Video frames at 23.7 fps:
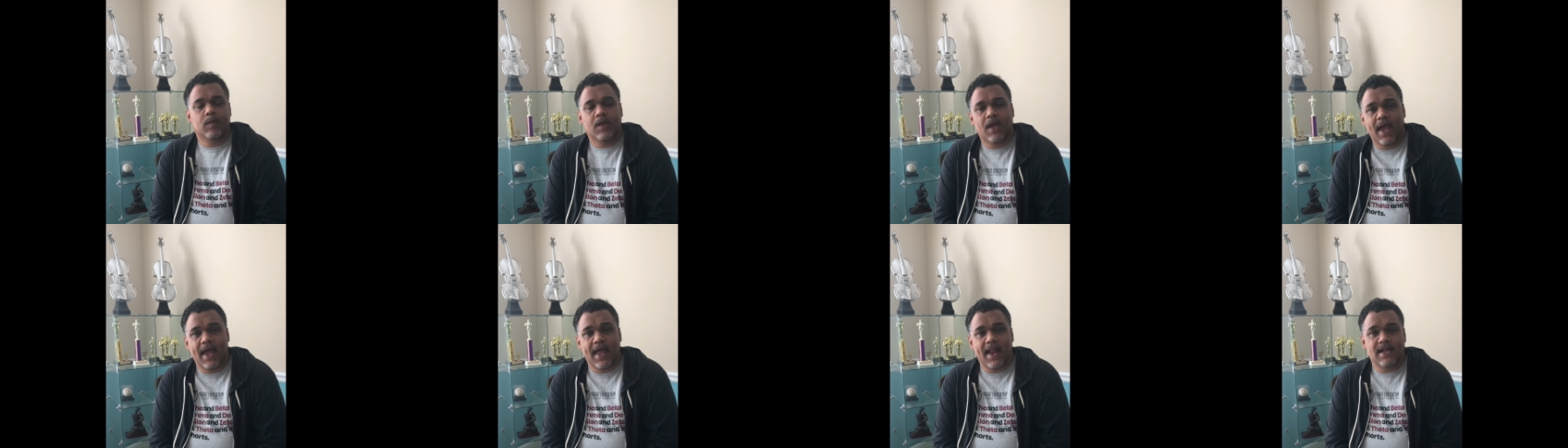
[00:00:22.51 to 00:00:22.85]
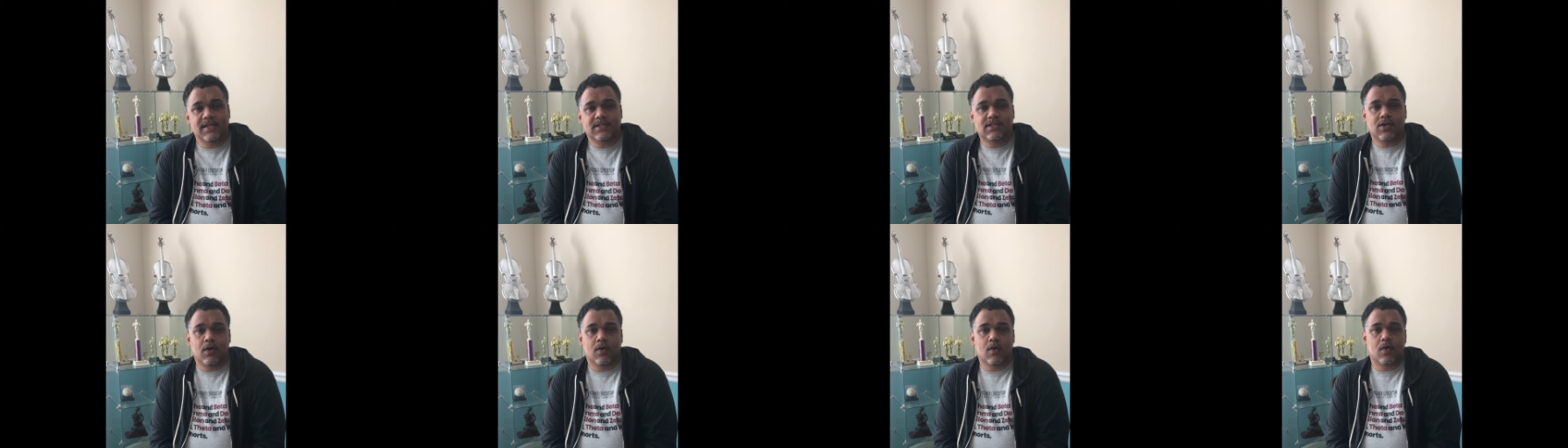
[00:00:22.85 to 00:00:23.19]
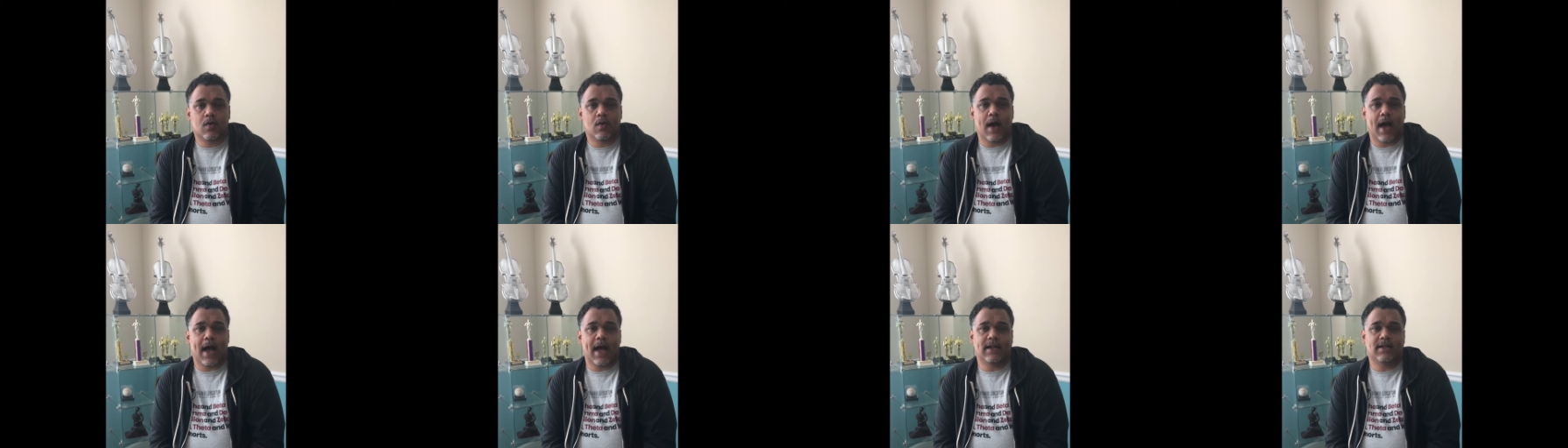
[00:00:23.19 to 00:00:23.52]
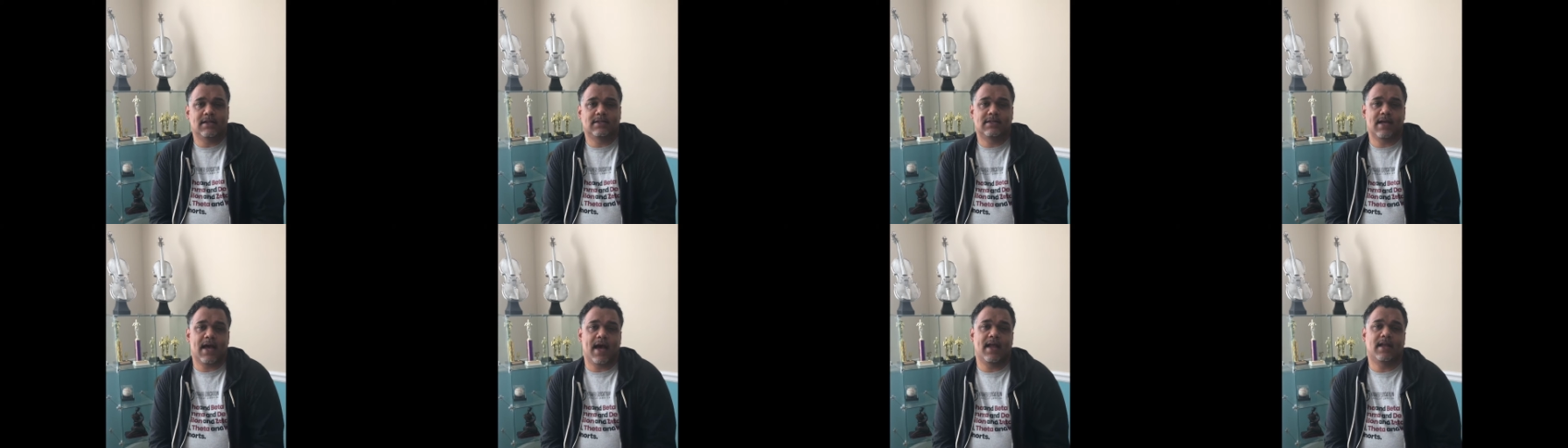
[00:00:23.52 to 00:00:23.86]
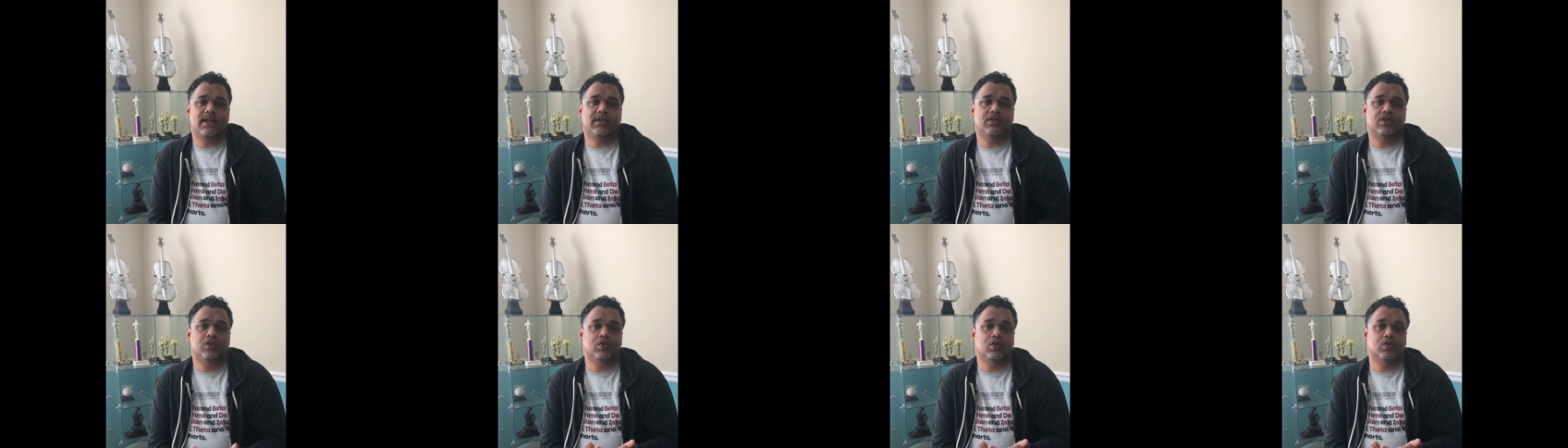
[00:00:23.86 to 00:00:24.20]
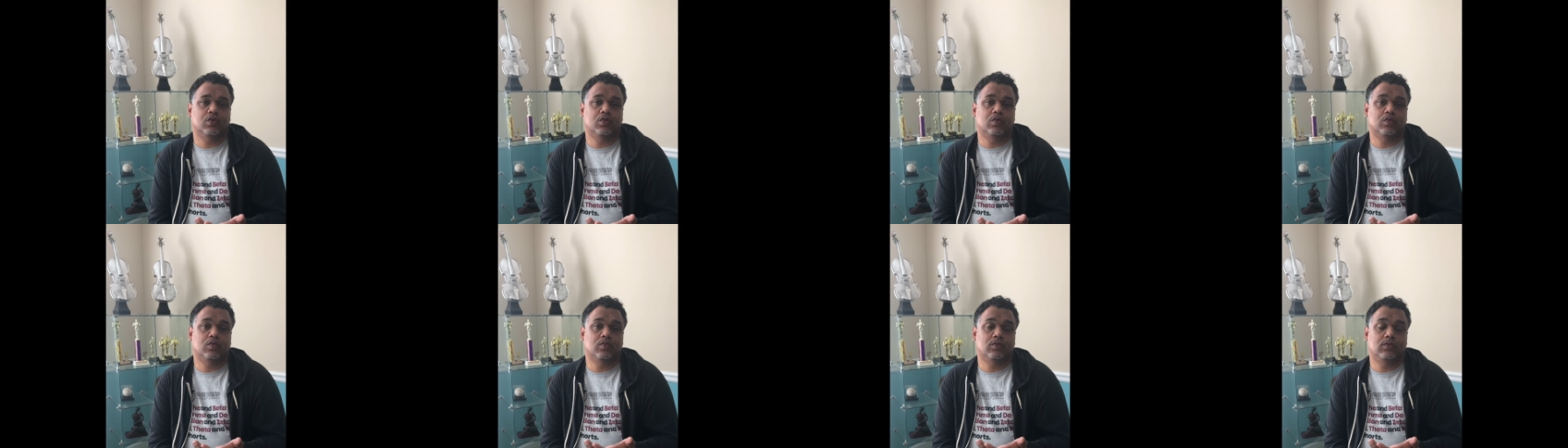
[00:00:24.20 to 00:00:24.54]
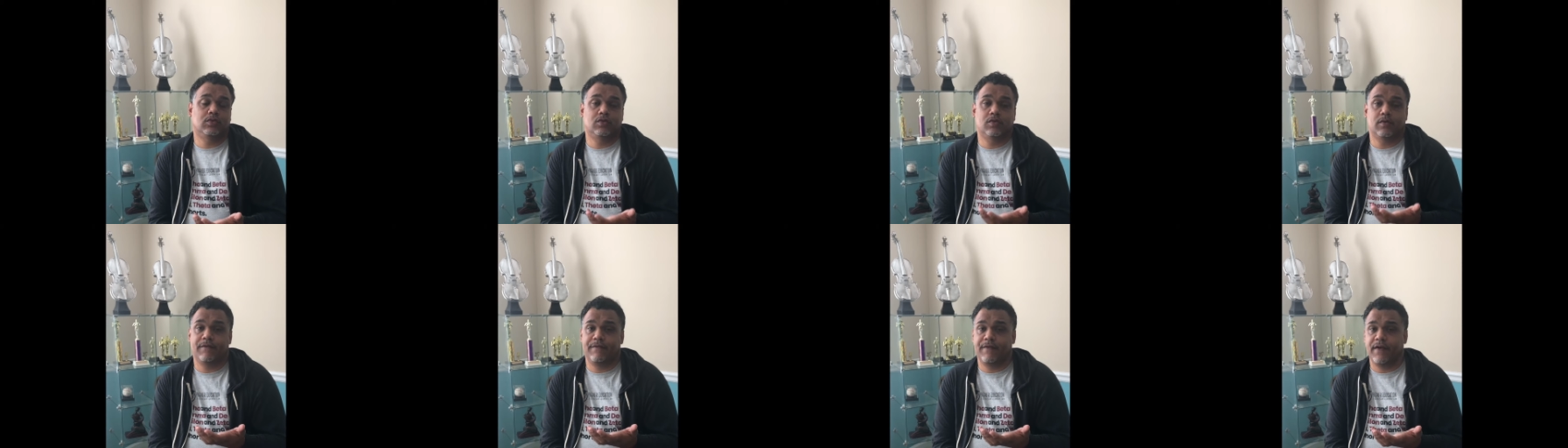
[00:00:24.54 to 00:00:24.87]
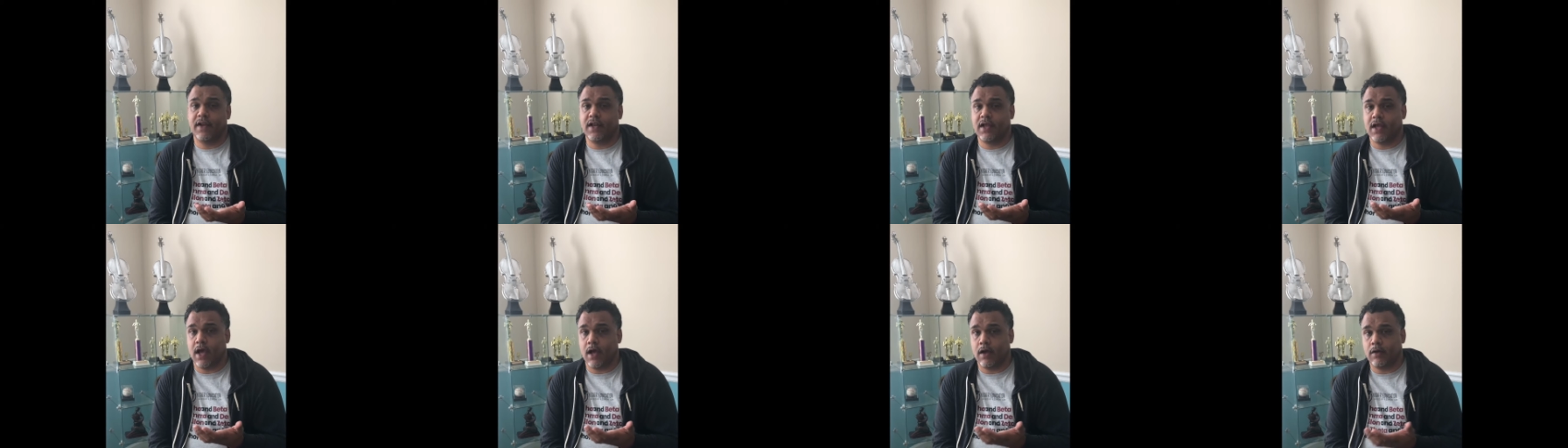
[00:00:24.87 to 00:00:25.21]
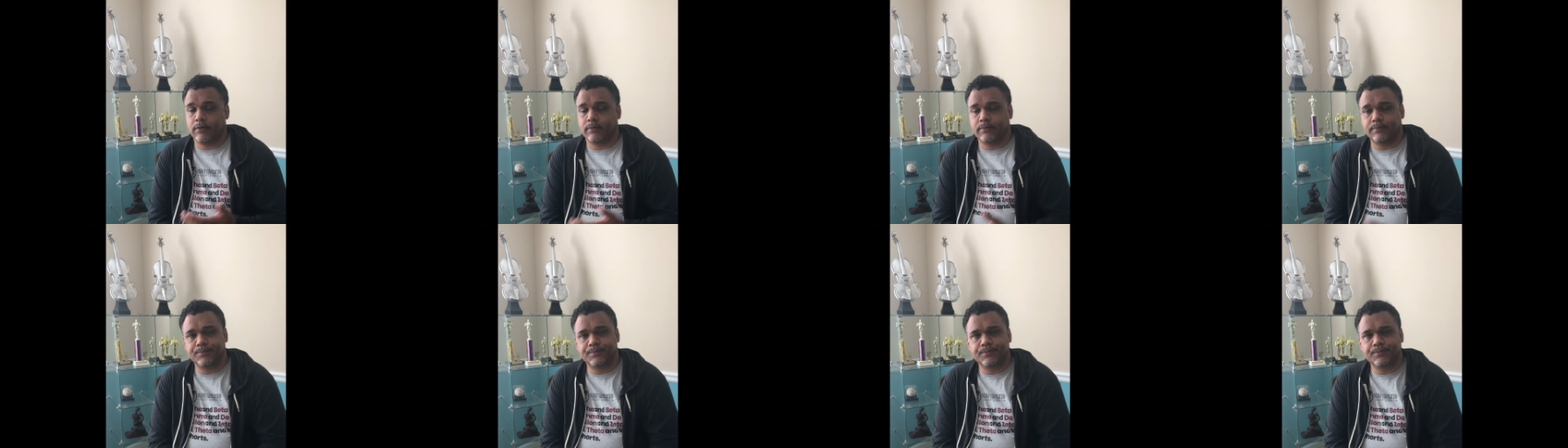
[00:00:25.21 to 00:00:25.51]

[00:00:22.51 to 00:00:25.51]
And so I decided to do a video